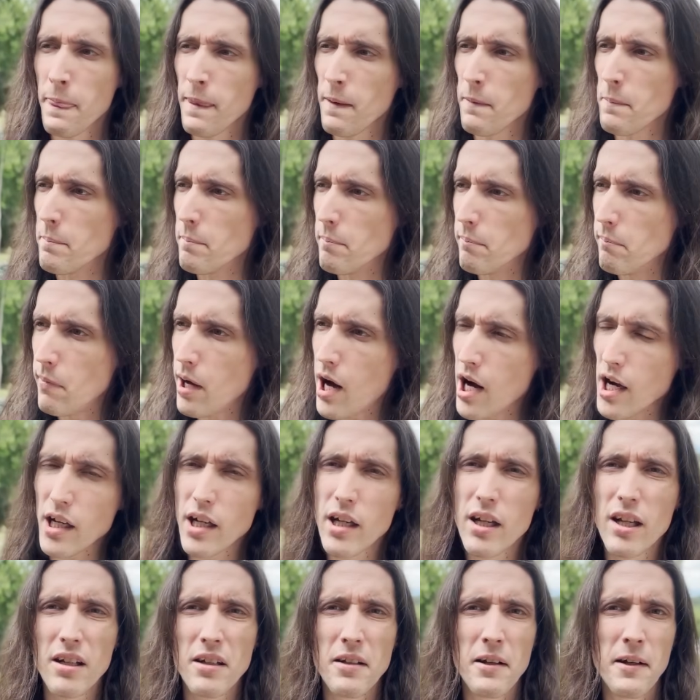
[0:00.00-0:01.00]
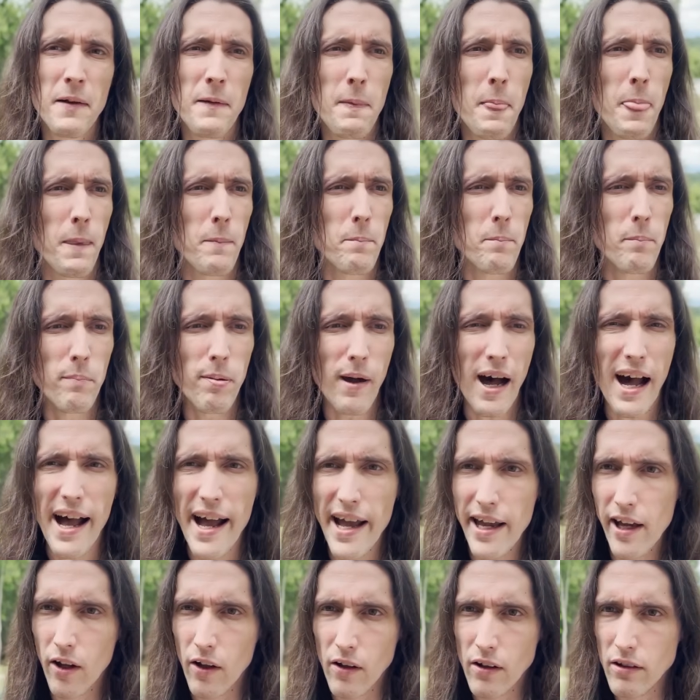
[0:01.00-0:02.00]
muck,
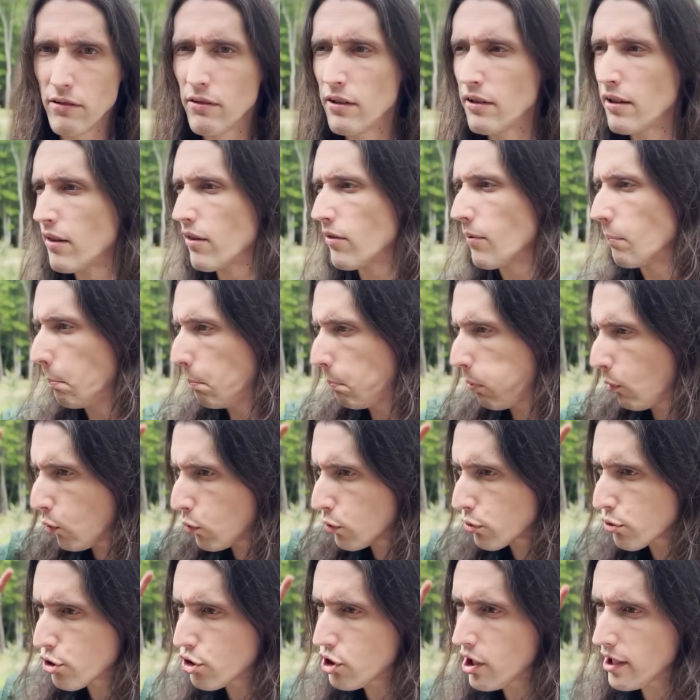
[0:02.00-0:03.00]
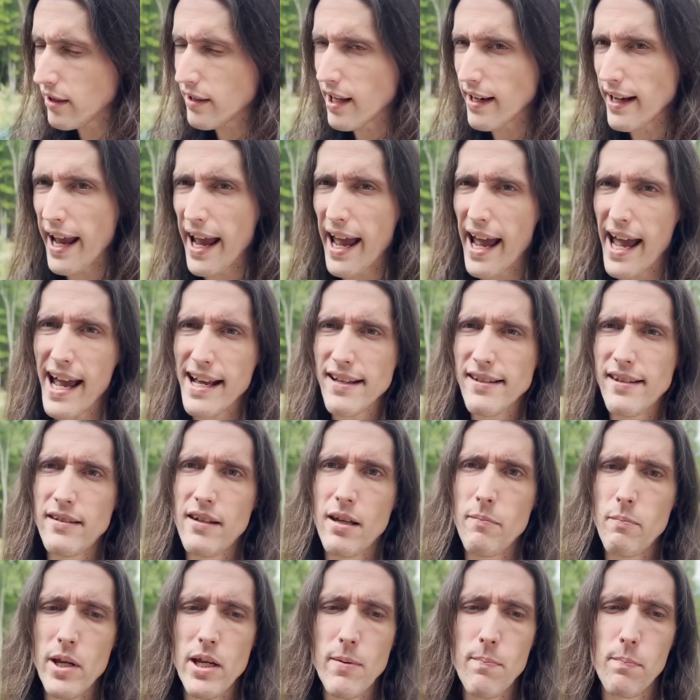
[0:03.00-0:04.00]
bile, the bullshit that has to
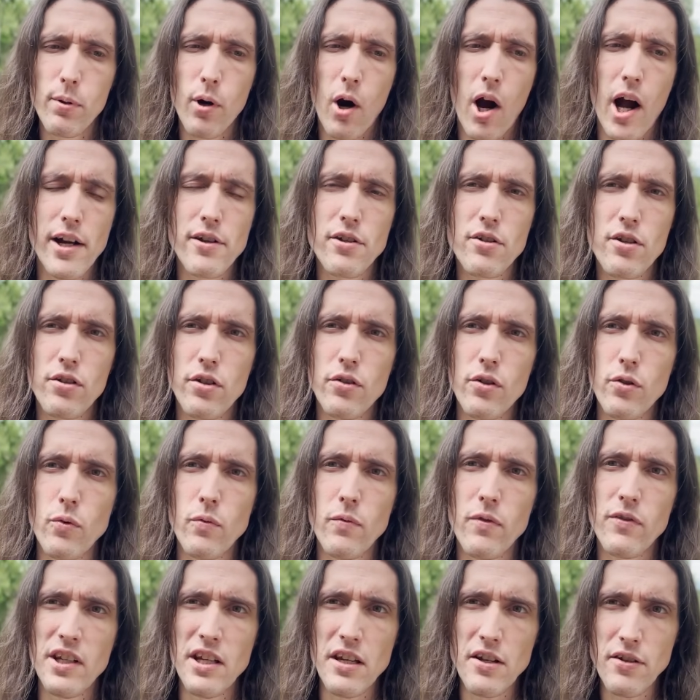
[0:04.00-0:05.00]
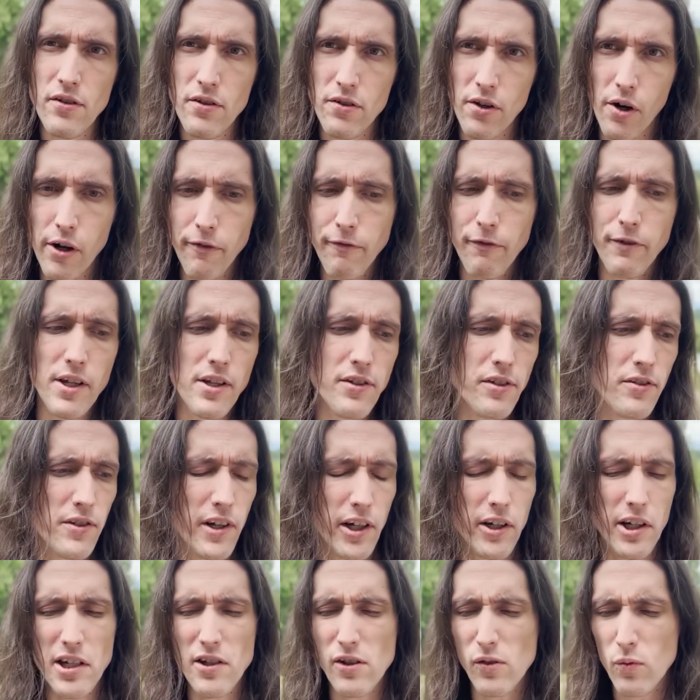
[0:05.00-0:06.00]
be brought to the surface.
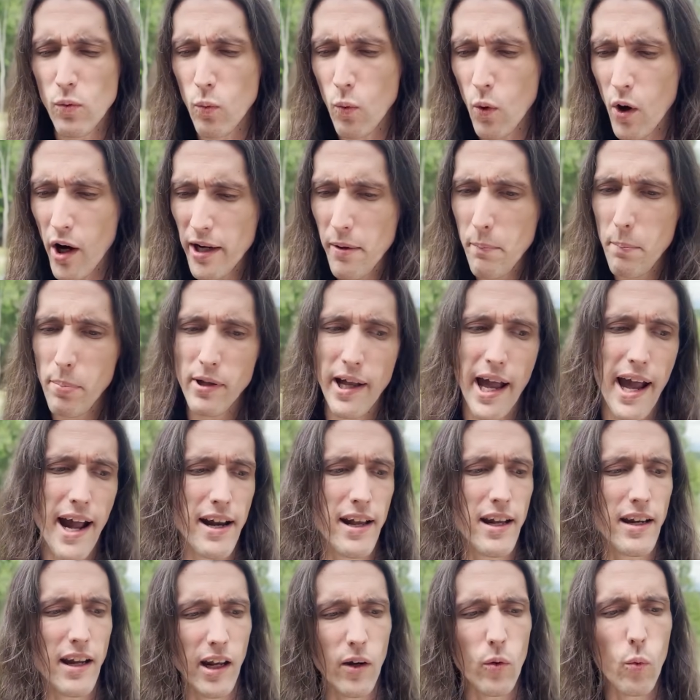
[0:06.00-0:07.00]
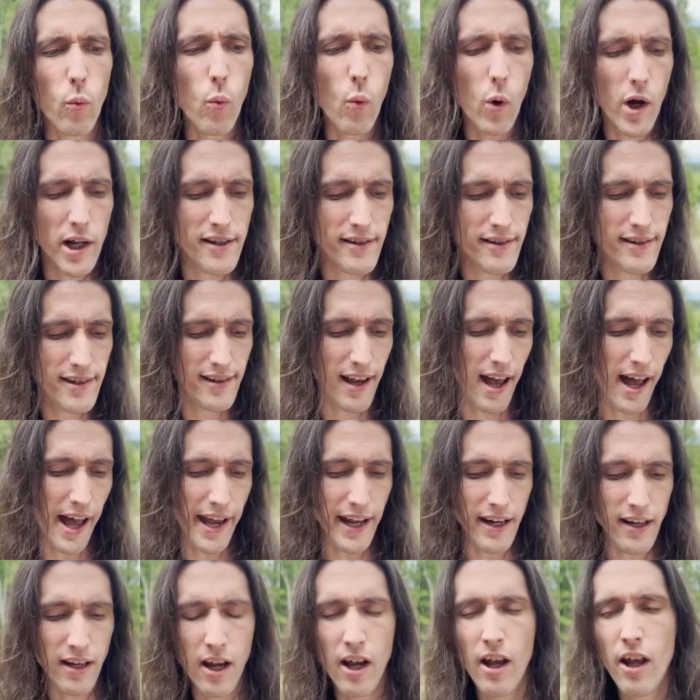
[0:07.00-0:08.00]
There is one planet and one
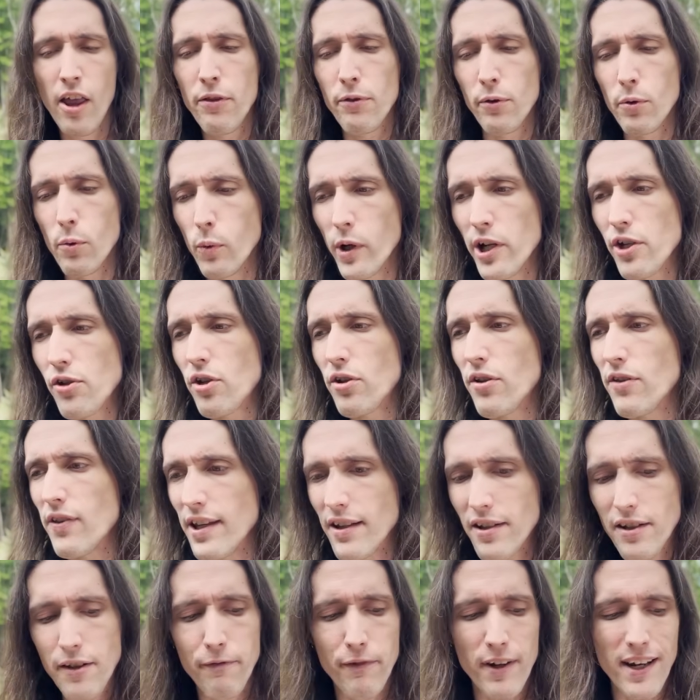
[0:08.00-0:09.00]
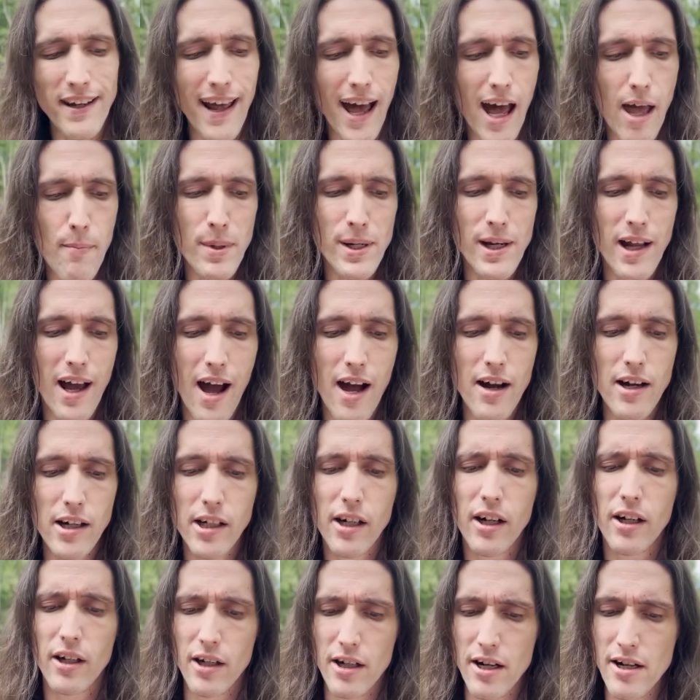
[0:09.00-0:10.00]
sign through which this phenomena
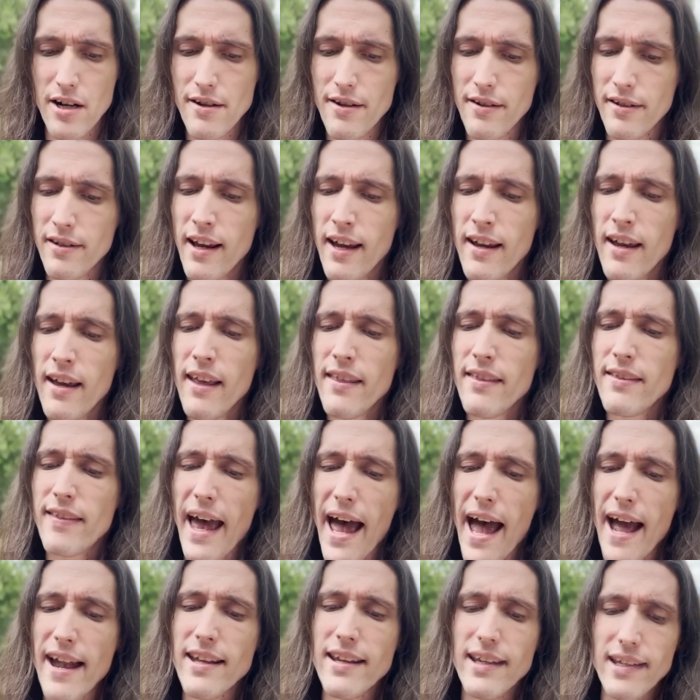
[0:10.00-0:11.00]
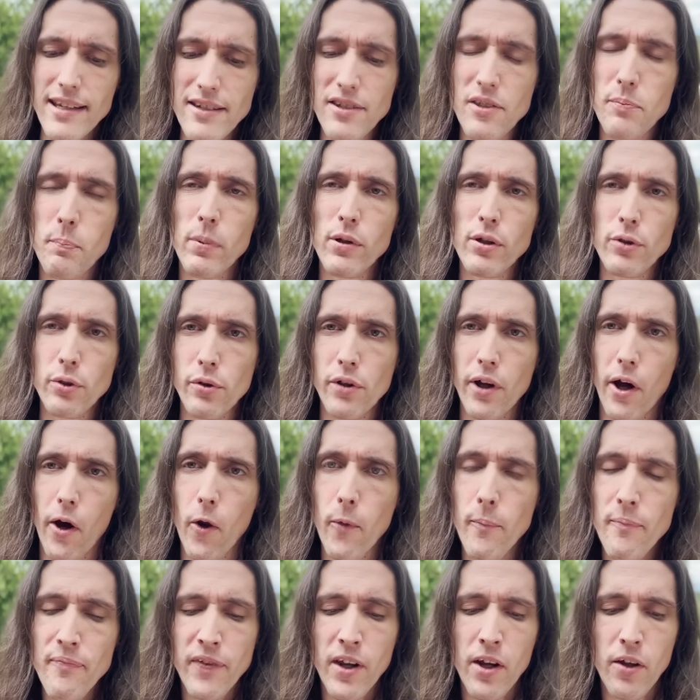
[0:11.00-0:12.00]
occurs. That is
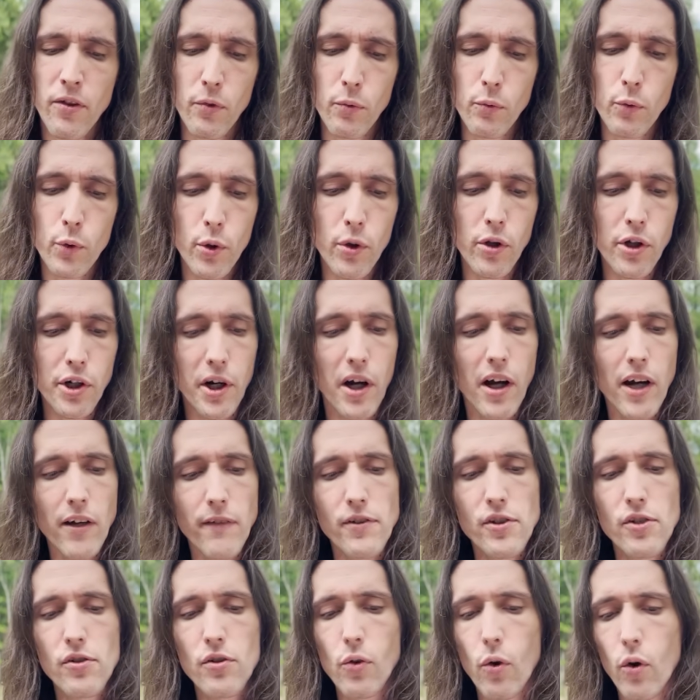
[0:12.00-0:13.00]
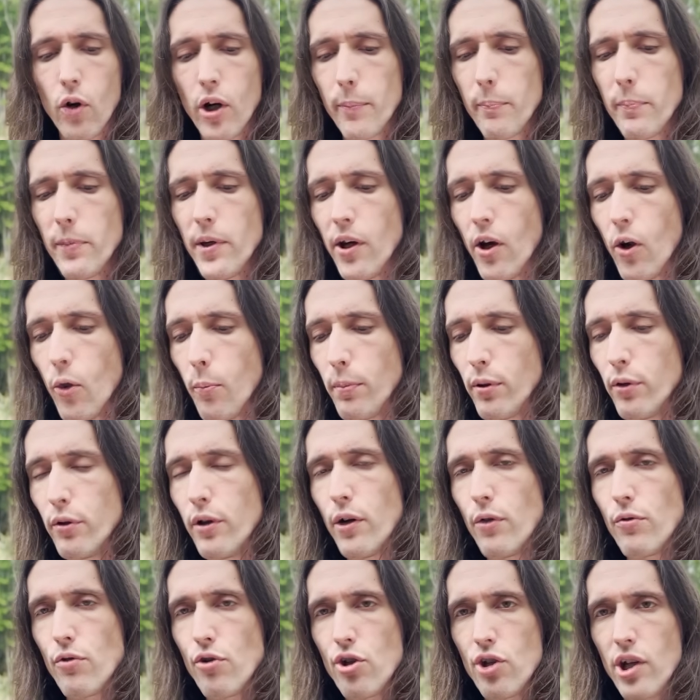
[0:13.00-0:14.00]
Pluto, the ruler of Scorpio.
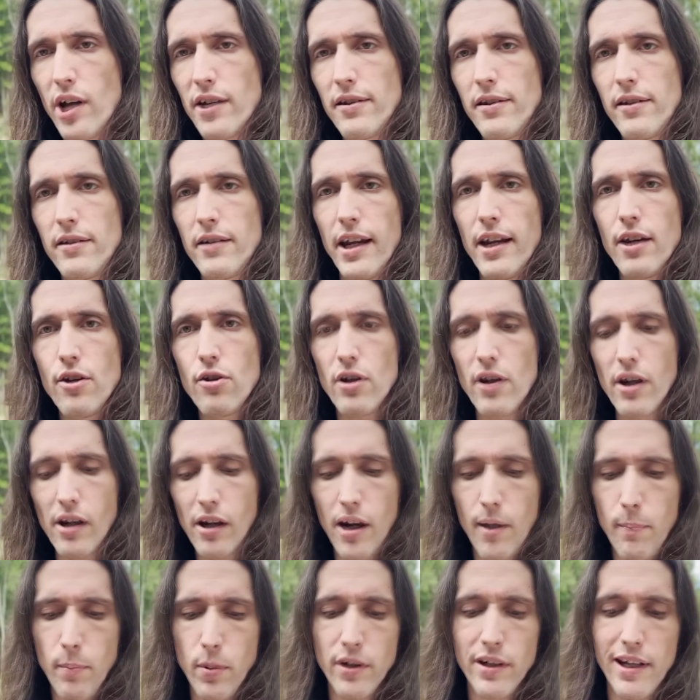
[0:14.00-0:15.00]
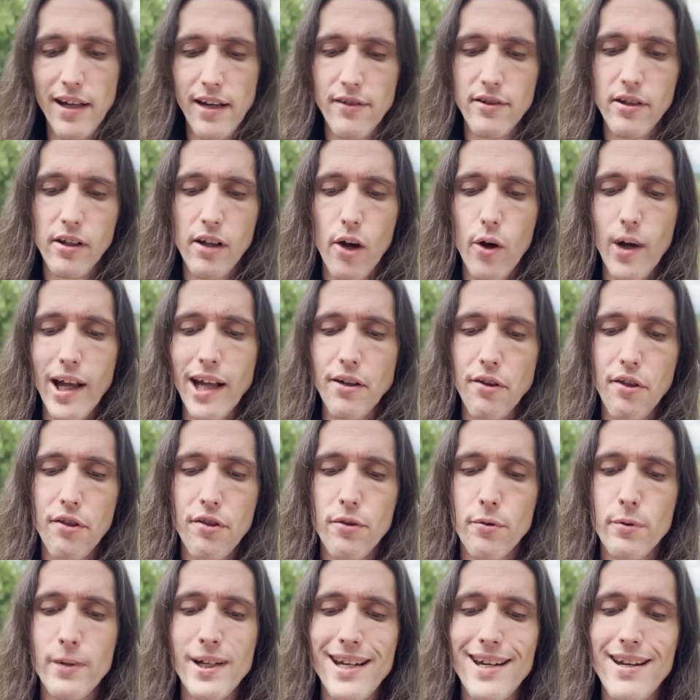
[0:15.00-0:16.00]
Pluto just stationed a couple days ago at
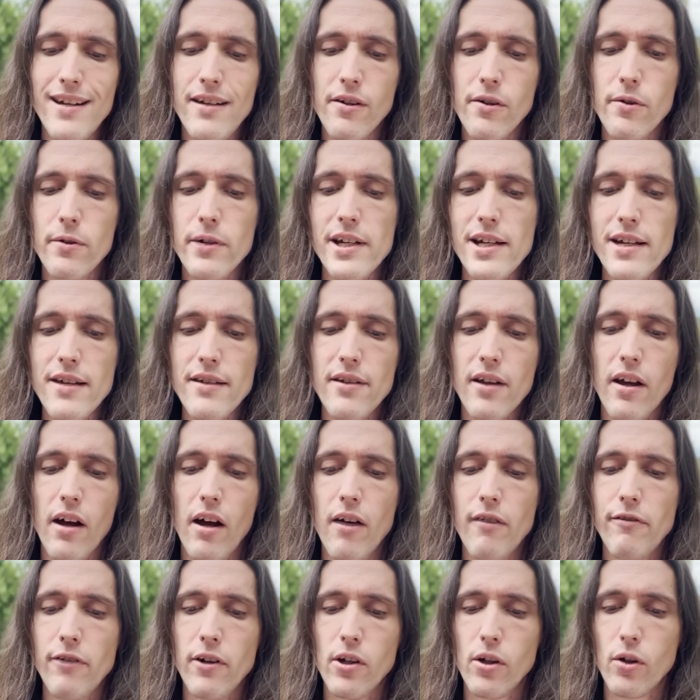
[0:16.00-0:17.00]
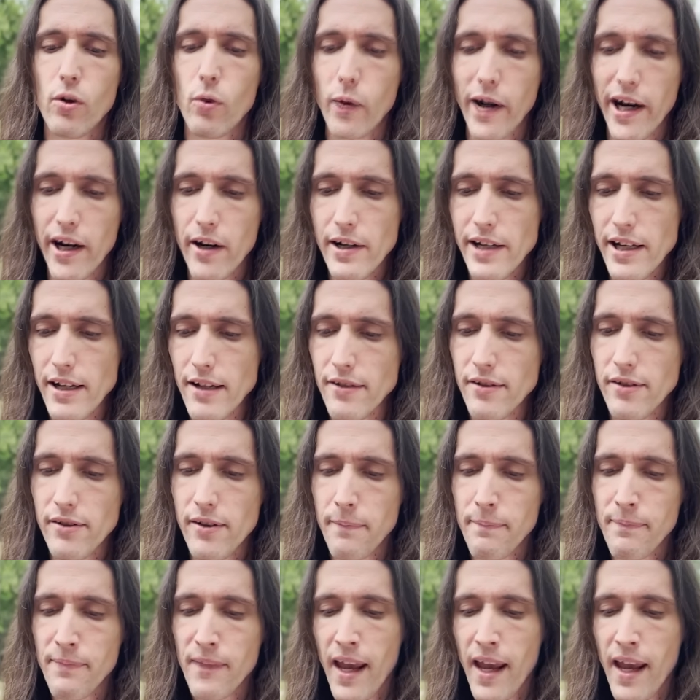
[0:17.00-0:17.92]
3 degrees of Aquarius.